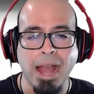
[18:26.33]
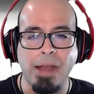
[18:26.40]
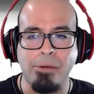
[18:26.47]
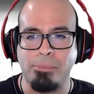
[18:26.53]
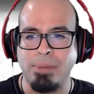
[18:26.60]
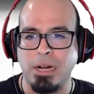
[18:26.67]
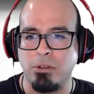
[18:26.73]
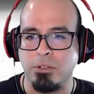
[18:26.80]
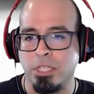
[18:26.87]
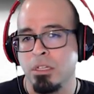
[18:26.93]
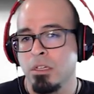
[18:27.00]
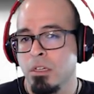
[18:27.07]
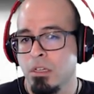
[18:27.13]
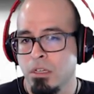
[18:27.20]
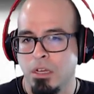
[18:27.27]
Howdy,
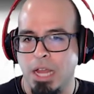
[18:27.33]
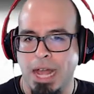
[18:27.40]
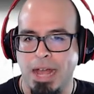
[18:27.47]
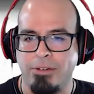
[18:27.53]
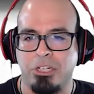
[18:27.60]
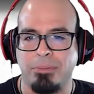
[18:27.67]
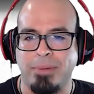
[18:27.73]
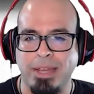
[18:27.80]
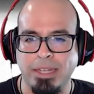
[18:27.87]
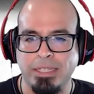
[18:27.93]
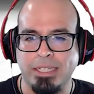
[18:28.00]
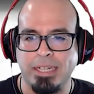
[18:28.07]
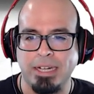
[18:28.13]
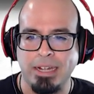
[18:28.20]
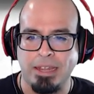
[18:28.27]
boss. Howdy,
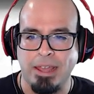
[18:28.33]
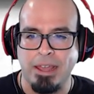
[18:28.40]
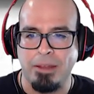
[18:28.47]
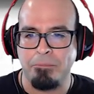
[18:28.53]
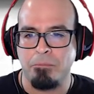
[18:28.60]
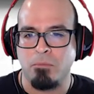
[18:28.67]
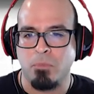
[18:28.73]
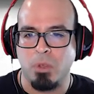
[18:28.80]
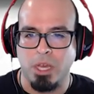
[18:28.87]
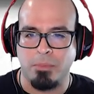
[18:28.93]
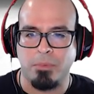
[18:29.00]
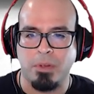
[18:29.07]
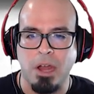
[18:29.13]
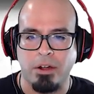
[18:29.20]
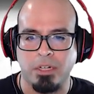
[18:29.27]
Shmee. Stuck again?
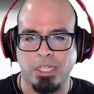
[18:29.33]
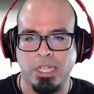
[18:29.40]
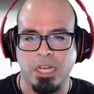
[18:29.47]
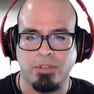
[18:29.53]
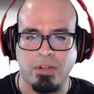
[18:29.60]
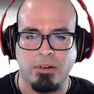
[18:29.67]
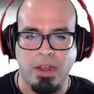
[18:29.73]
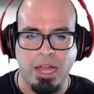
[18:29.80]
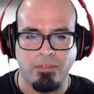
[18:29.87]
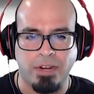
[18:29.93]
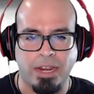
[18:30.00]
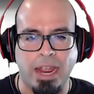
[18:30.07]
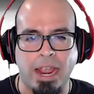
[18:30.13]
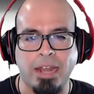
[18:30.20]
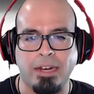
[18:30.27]
Yep, got ourselves on a
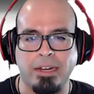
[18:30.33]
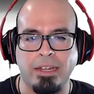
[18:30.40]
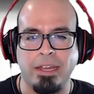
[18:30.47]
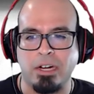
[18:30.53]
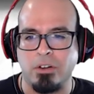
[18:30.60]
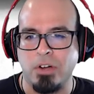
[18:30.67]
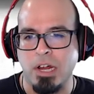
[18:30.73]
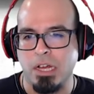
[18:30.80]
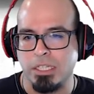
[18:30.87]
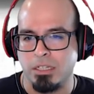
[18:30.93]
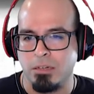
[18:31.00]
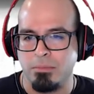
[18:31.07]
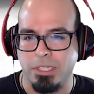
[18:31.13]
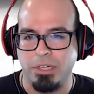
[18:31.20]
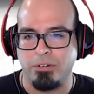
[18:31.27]
hell of a canyon to get
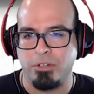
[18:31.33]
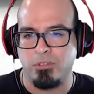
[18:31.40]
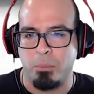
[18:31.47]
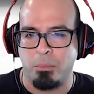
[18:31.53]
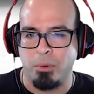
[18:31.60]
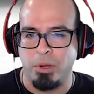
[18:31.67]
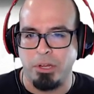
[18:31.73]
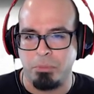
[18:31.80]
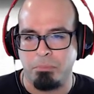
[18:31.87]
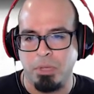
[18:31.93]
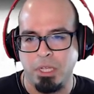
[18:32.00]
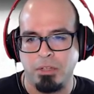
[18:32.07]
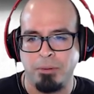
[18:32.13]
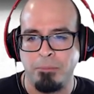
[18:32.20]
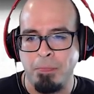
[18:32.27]
across. No materials for bridge
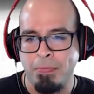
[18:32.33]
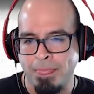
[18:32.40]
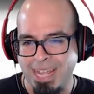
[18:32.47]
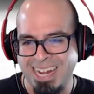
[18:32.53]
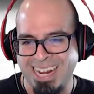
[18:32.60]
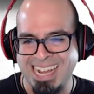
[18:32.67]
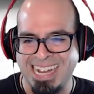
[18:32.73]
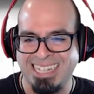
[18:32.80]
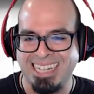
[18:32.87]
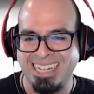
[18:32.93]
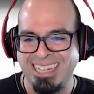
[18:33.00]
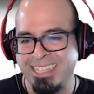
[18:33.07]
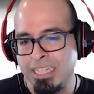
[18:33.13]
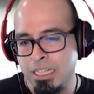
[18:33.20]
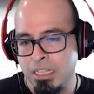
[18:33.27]
building. Any
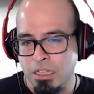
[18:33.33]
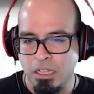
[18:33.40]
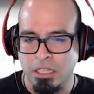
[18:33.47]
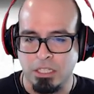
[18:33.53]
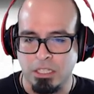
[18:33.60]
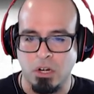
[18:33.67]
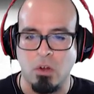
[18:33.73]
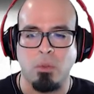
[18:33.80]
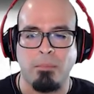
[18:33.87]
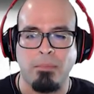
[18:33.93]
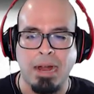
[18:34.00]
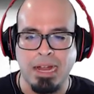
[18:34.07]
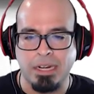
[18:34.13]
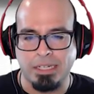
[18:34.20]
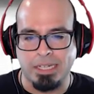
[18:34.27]
ideas? It's an
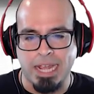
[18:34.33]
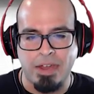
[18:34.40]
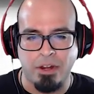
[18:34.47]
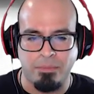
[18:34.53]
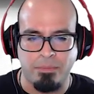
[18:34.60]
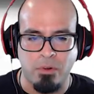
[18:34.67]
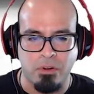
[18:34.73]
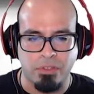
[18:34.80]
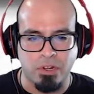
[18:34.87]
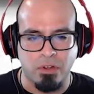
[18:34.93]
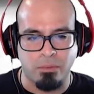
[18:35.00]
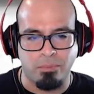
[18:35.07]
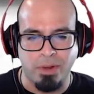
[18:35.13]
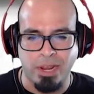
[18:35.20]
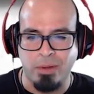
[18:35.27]
old mine town up north
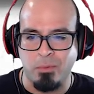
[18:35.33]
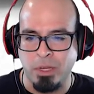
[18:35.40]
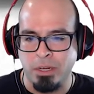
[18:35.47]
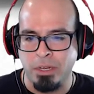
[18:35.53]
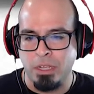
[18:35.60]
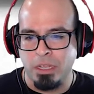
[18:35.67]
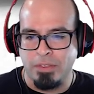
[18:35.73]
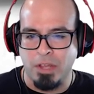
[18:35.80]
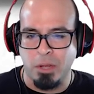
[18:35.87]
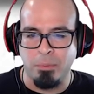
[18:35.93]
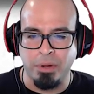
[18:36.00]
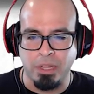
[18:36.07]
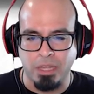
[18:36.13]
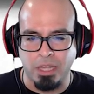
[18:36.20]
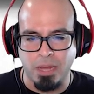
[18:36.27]
called Breadwood. They
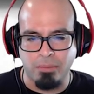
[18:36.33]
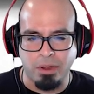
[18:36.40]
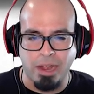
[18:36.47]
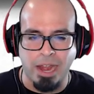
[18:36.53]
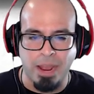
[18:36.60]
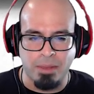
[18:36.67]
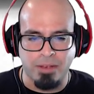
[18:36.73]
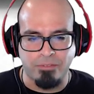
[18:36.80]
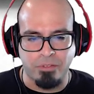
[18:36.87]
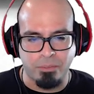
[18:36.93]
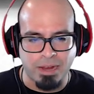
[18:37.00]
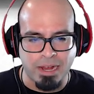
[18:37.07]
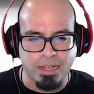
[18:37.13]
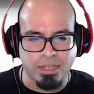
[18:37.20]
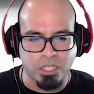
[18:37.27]
opened a lumber camp
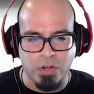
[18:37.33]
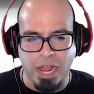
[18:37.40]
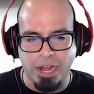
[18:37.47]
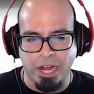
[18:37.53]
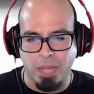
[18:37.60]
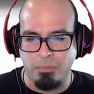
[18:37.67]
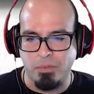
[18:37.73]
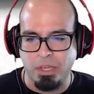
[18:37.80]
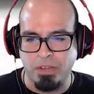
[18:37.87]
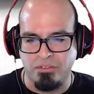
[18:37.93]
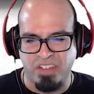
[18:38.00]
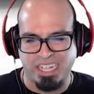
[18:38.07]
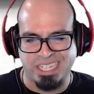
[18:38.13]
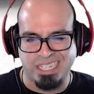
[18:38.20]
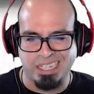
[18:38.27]
after the mines dried up. If you
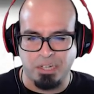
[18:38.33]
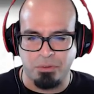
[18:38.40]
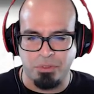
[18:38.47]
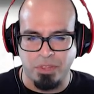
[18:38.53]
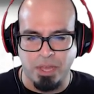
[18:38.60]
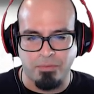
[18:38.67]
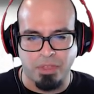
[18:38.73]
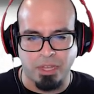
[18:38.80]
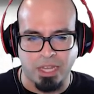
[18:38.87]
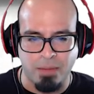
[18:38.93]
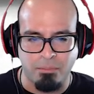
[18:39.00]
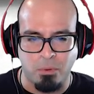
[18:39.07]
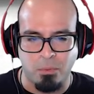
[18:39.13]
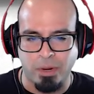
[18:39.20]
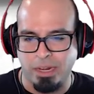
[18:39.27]
can fix a deal with them for the
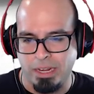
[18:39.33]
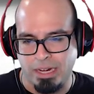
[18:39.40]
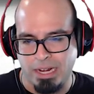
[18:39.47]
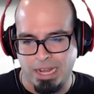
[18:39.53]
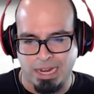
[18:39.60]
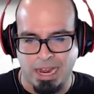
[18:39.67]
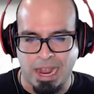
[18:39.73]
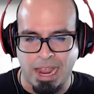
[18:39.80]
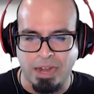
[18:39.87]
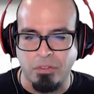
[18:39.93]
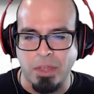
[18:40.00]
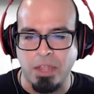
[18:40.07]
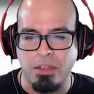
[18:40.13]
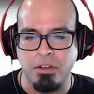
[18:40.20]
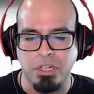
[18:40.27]
lumber we need, I can
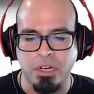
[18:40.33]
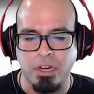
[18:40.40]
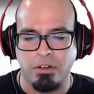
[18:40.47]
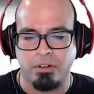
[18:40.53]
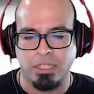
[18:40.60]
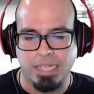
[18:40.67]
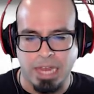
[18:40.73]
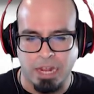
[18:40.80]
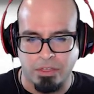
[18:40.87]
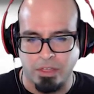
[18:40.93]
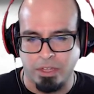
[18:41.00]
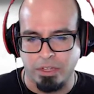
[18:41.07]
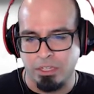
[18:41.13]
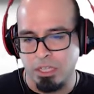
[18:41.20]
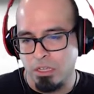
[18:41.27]
handle the engineering side of
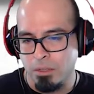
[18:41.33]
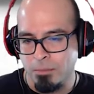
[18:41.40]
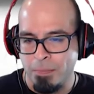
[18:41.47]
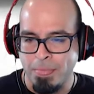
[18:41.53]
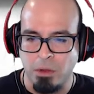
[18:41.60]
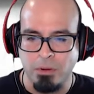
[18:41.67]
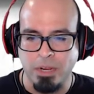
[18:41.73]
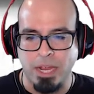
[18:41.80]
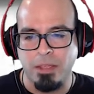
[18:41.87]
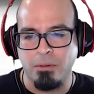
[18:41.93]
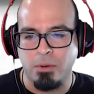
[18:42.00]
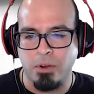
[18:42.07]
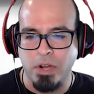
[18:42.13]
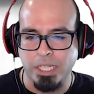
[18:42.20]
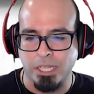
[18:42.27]
things.
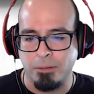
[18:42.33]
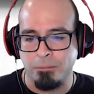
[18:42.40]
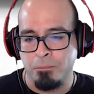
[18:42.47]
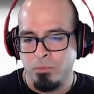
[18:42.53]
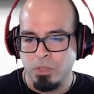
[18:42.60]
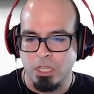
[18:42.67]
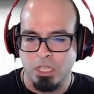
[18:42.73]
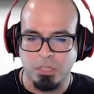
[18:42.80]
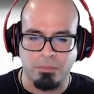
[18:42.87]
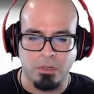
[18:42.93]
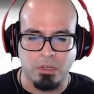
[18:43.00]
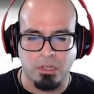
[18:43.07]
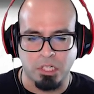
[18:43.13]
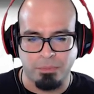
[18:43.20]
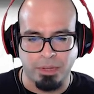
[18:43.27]
Okay, where is it?
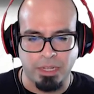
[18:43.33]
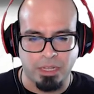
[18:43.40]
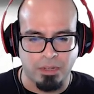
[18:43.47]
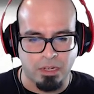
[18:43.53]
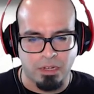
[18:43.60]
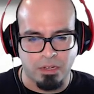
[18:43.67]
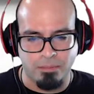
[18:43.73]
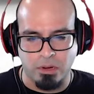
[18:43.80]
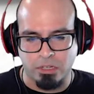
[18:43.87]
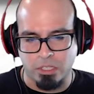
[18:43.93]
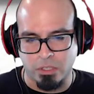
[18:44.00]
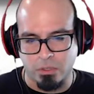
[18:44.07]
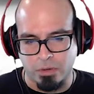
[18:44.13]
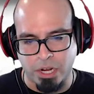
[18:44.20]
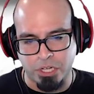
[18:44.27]
Shmee
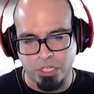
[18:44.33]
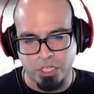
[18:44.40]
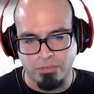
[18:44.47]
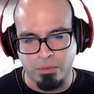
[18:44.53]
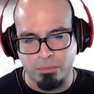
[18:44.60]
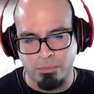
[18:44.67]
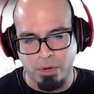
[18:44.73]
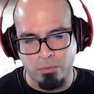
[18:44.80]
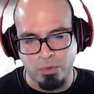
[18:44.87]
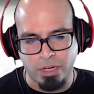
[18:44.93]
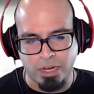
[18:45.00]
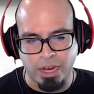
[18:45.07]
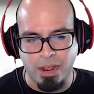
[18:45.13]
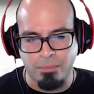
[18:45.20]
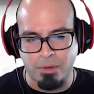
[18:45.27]
marks the location of the
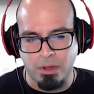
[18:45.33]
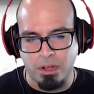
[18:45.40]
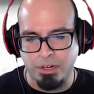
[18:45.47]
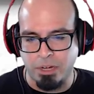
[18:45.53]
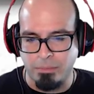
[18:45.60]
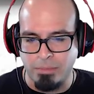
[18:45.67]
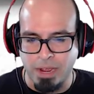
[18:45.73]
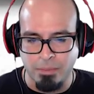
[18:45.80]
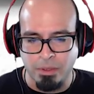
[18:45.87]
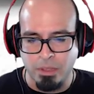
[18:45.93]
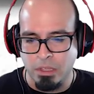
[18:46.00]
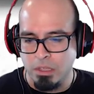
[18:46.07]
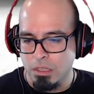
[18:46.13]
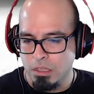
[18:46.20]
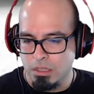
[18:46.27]
Breadwood camp on your
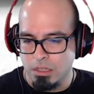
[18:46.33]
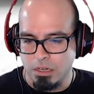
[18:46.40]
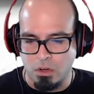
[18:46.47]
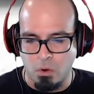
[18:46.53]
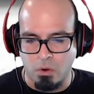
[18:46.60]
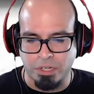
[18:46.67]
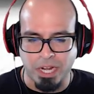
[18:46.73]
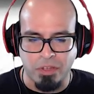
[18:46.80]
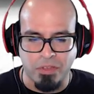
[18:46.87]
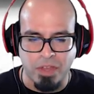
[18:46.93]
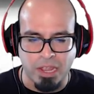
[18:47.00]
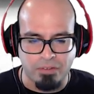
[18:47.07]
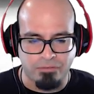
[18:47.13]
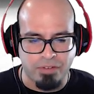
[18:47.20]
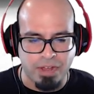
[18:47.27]
map. Of course,
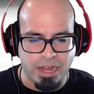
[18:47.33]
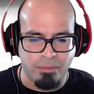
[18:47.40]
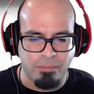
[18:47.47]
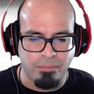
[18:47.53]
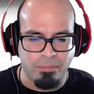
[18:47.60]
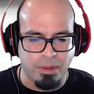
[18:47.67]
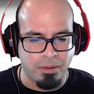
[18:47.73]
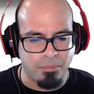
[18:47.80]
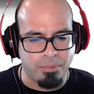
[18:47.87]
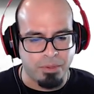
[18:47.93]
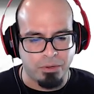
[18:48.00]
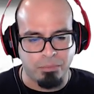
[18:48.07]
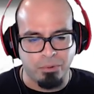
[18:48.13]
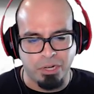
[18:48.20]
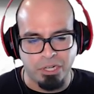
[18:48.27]
anything you can find to
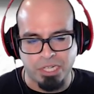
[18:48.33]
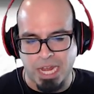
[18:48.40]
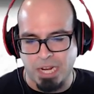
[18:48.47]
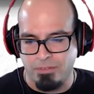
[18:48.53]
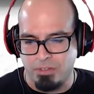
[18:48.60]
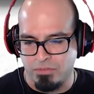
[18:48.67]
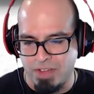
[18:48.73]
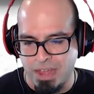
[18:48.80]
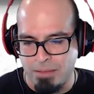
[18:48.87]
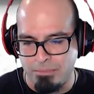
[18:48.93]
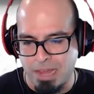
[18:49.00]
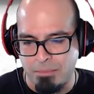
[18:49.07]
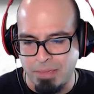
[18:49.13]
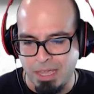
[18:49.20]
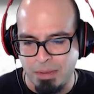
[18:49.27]
build a bridge out of is
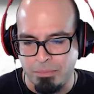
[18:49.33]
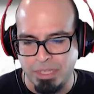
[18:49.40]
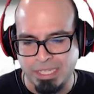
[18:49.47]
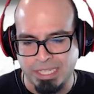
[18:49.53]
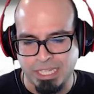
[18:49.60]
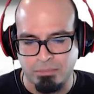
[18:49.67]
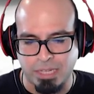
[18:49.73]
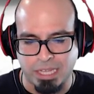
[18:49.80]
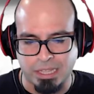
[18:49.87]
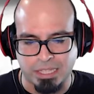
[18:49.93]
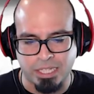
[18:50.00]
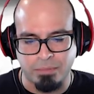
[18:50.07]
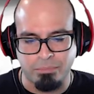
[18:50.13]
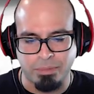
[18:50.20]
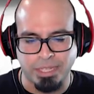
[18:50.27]
fine by me, but this seems
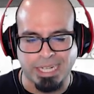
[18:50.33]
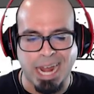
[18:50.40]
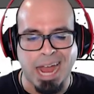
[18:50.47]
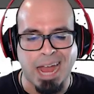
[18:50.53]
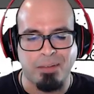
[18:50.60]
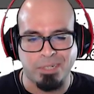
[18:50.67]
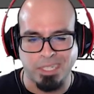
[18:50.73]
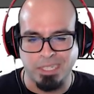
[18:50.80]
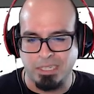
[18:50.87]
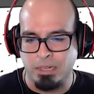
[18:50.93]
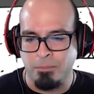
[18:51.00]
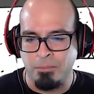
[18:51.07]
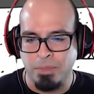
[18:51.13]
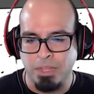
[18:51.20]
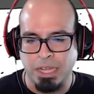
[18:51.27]
like the simplest
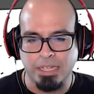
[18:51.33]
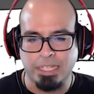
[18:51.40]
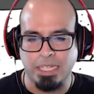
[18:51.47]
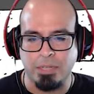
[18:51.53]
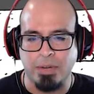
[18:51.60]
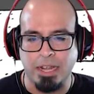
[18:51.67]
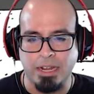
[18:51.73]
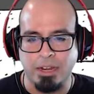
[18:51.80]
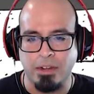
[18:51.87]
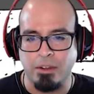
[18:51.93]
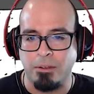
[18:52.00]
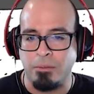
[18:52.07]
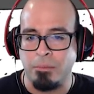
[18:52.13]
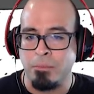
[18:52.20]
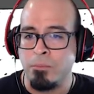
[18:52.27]
option. I'll see what I
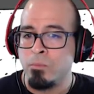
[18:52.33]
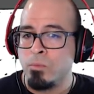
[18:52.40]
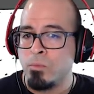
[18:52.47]
can do.